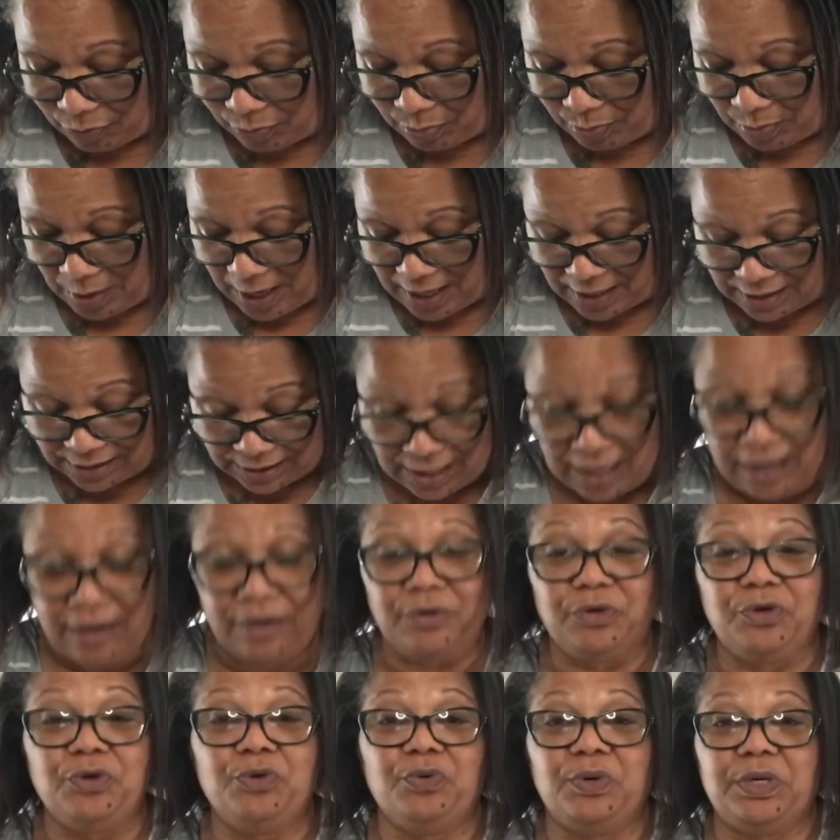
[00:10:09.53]
as they're
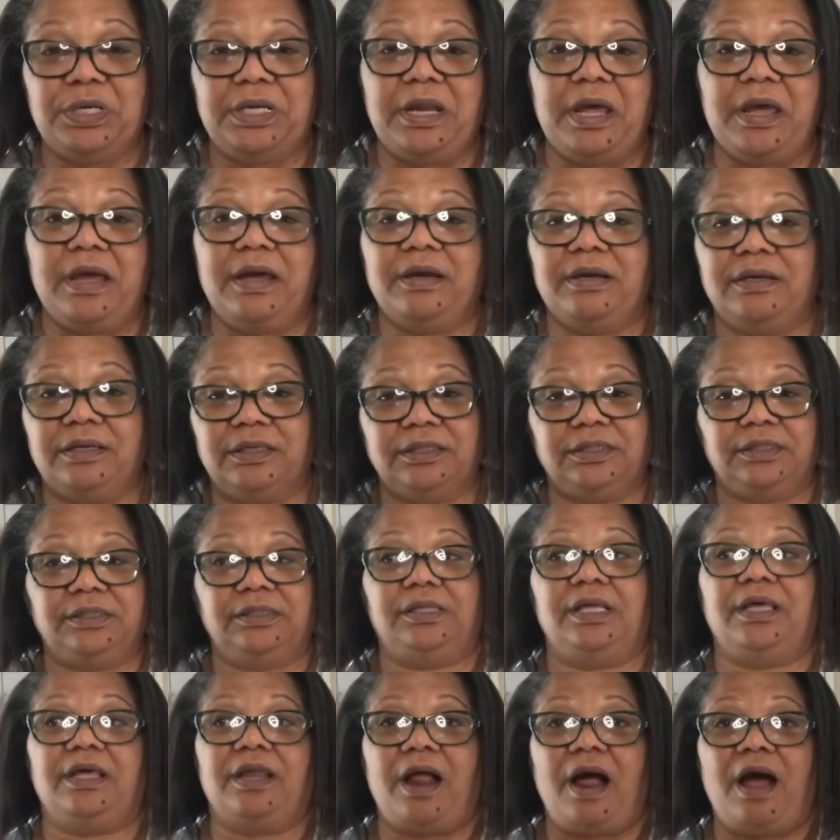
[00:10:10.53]
doing theirs
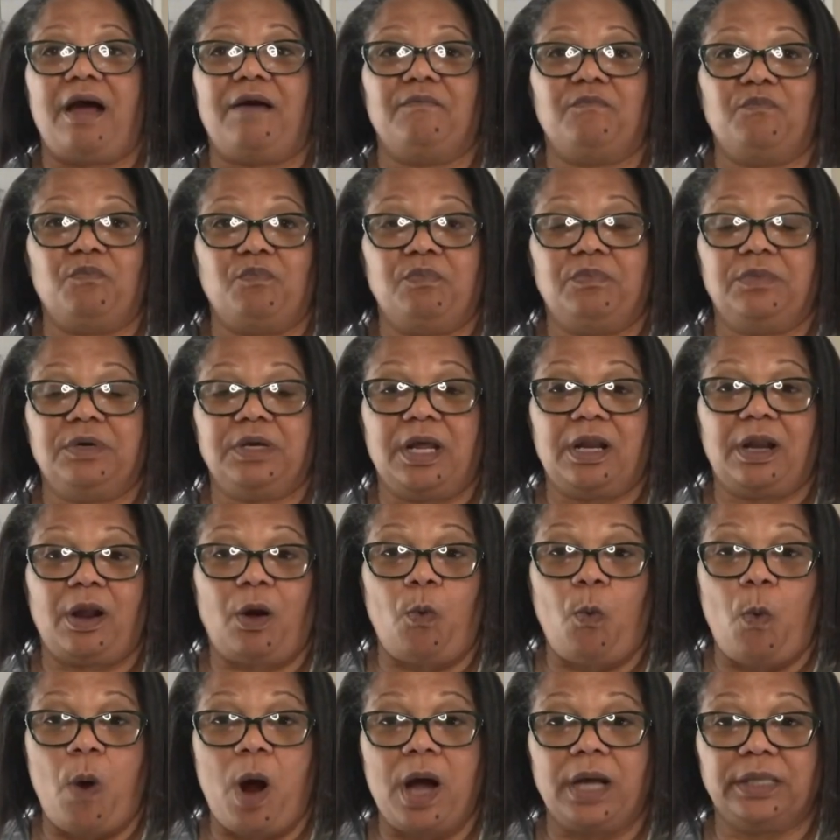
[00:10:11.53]
that I
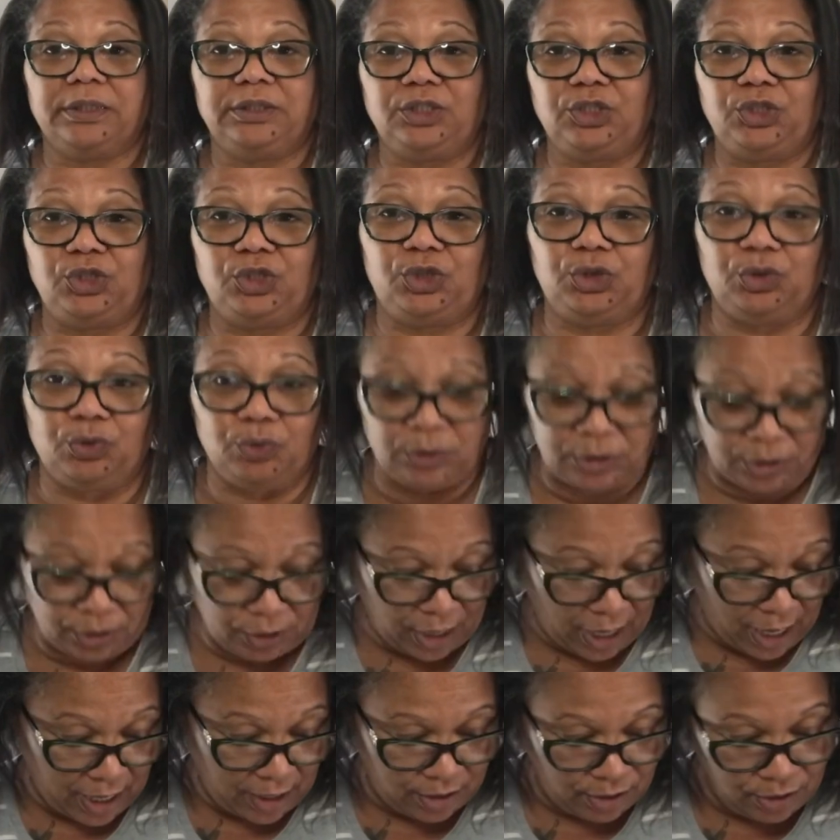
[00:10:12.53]
watched to learn
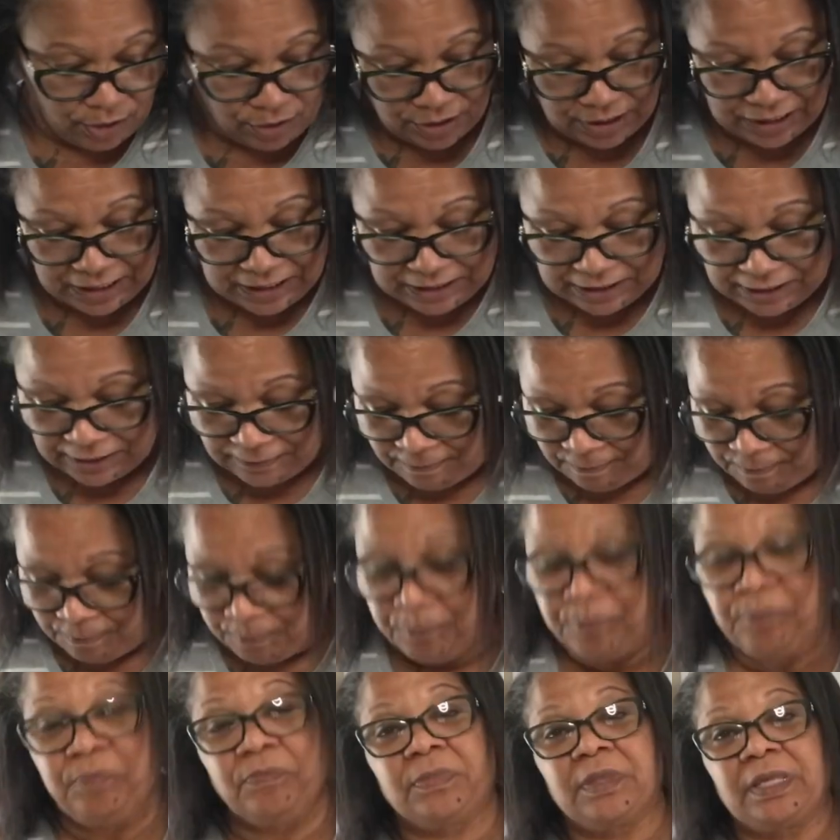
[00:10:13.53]
how to do this,
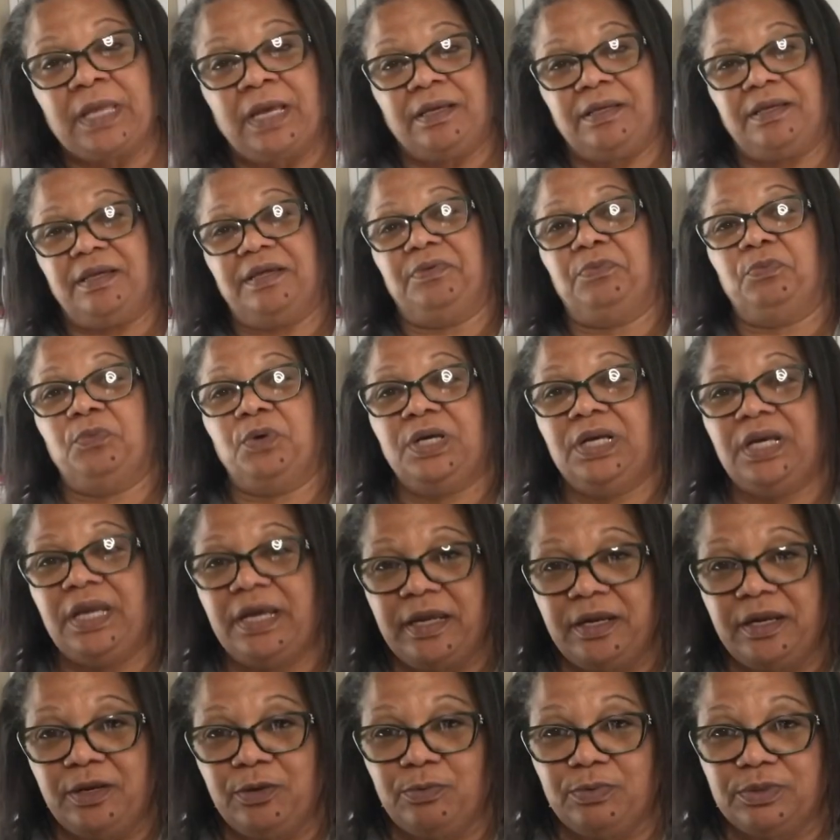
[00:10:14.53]
and one
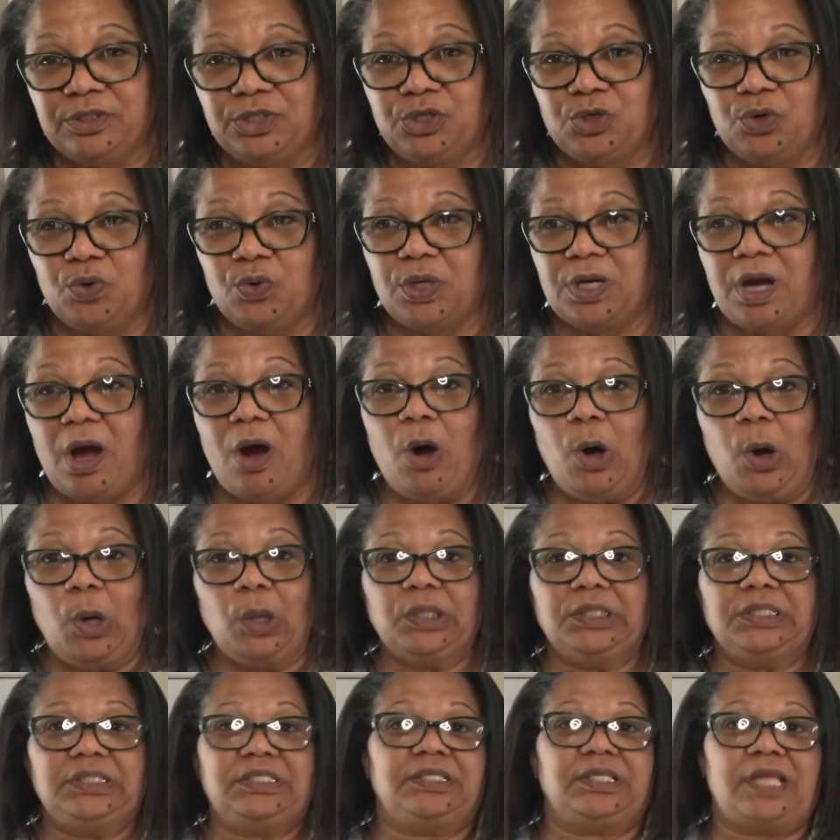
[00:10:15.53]
lady was showing all
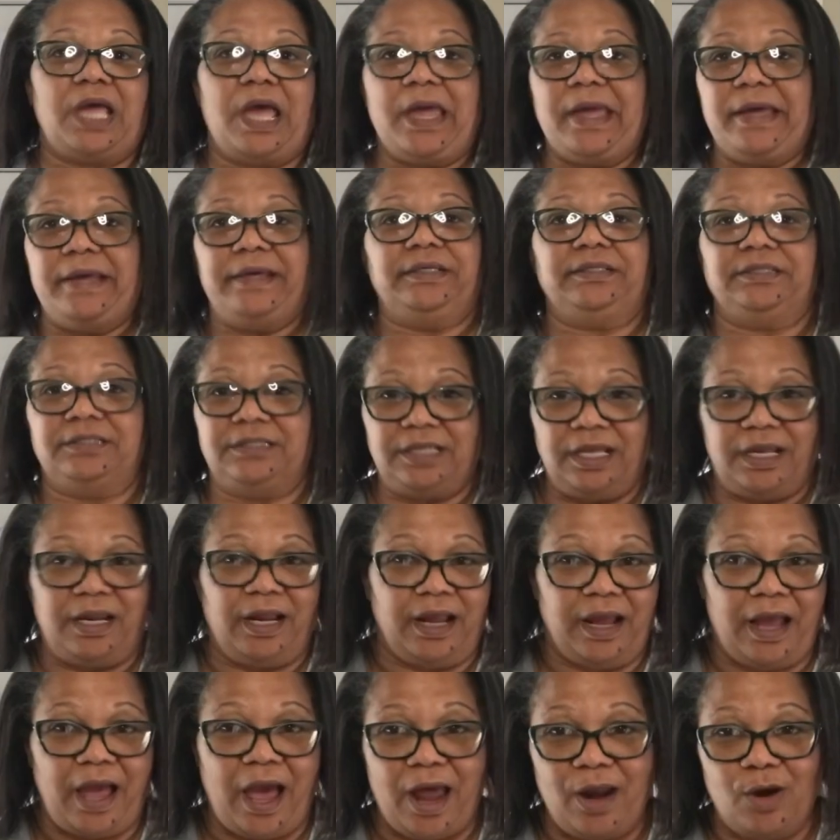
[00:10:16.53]
the stains that
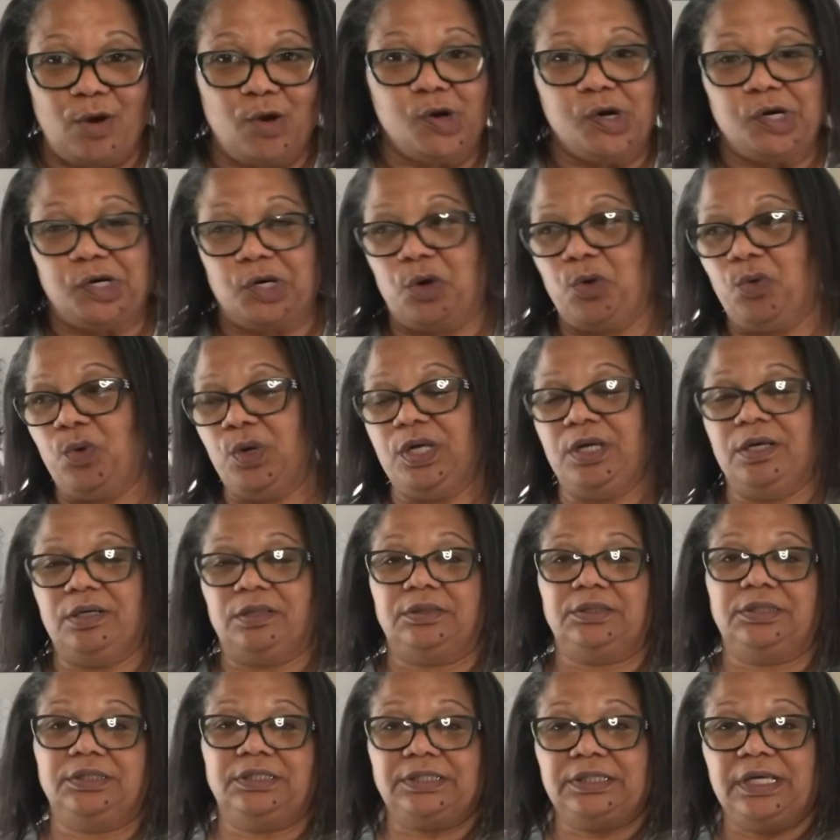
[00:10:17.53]
had got on her
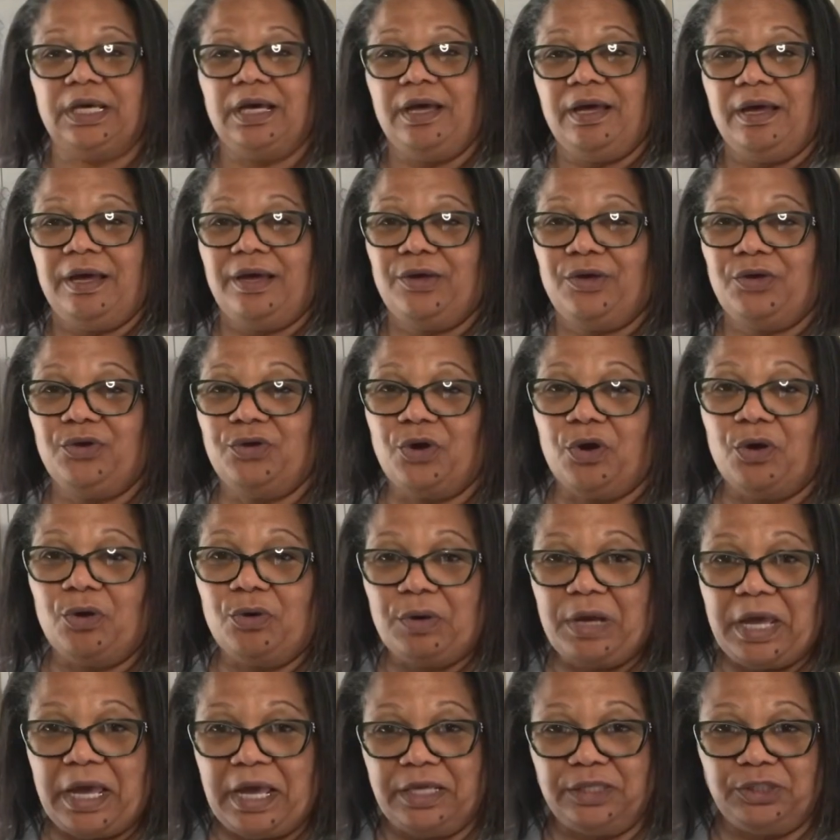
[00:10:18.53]
quilt, you know,
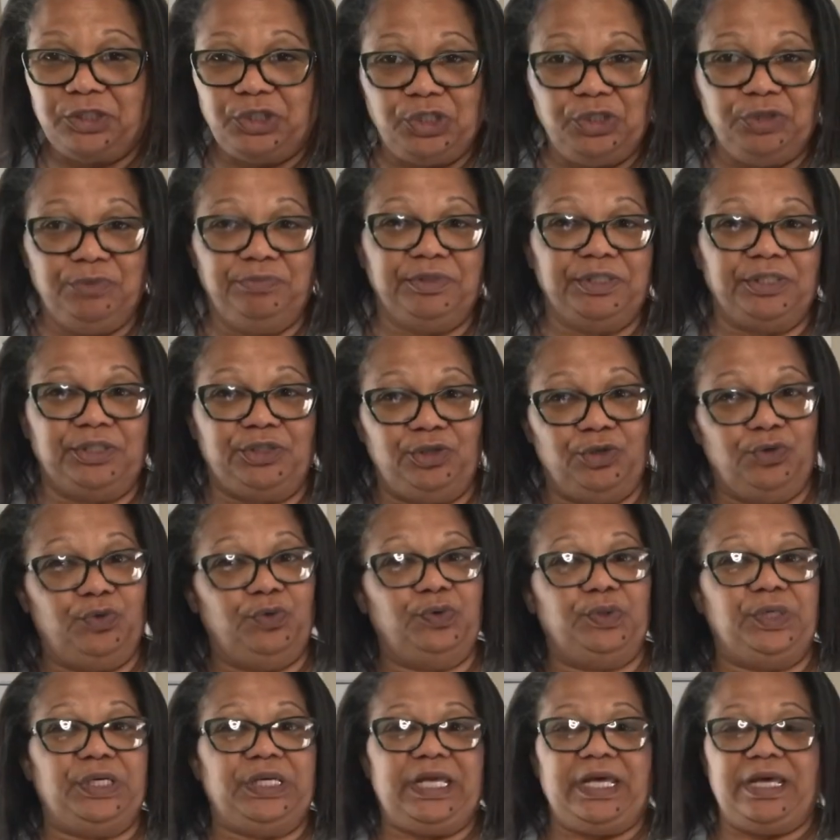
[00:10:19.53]
as she was
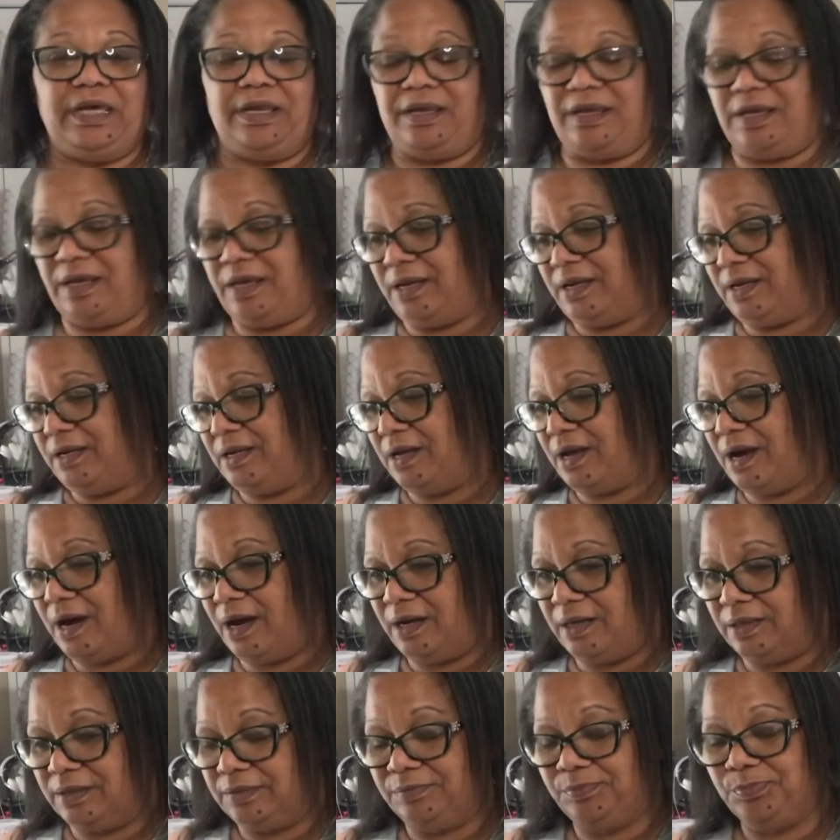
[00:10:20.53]
doing it. And
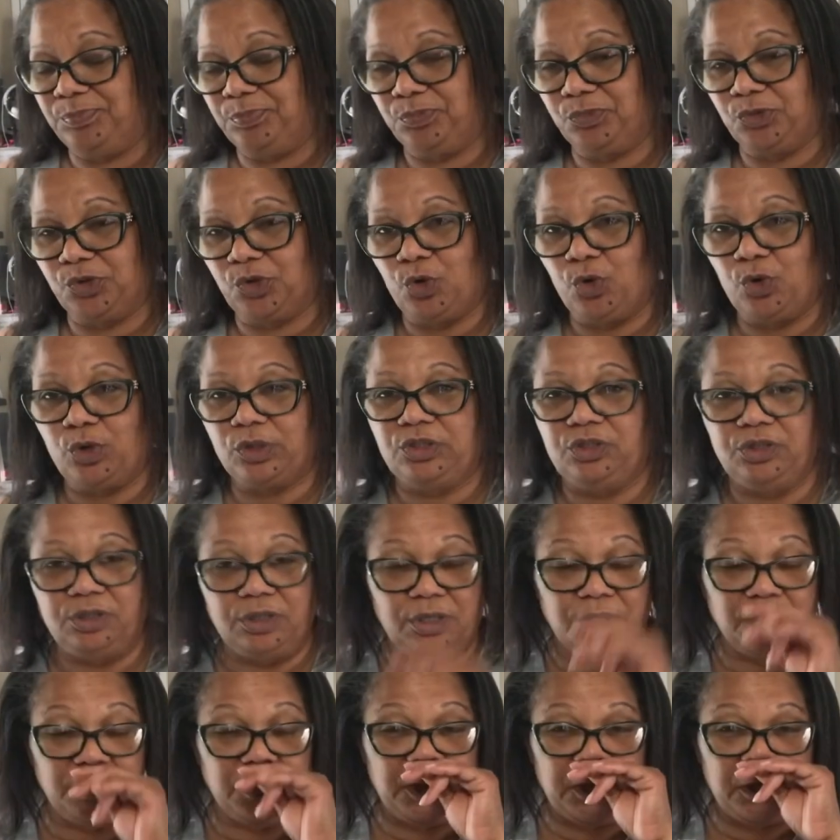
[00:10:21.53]
of course, you know,
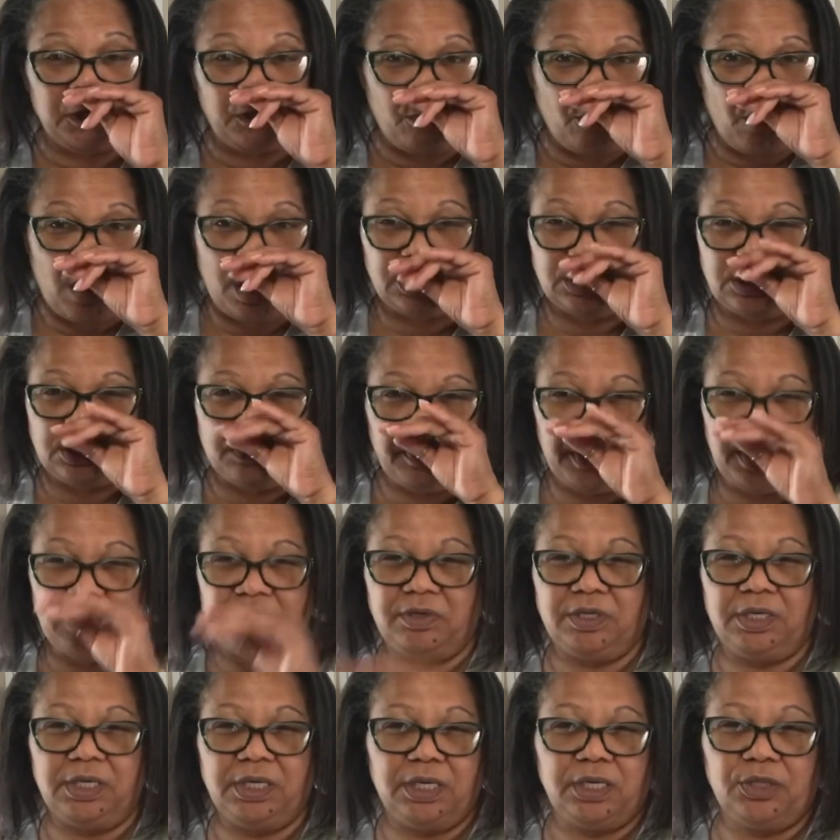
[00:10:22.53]
you're gonna wash them
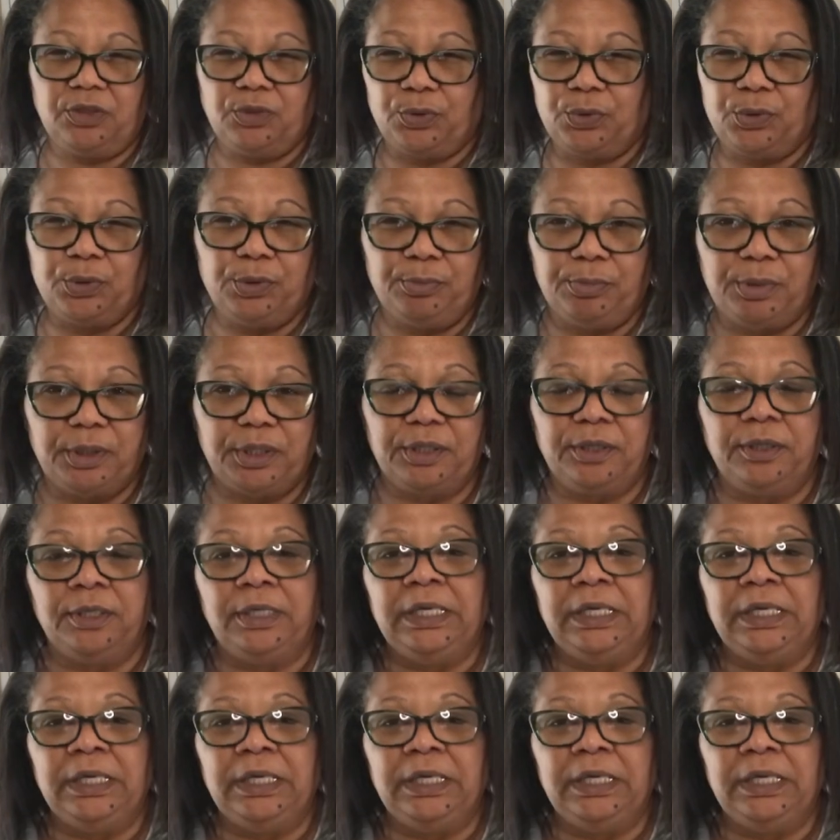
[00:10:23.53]
after you get through. But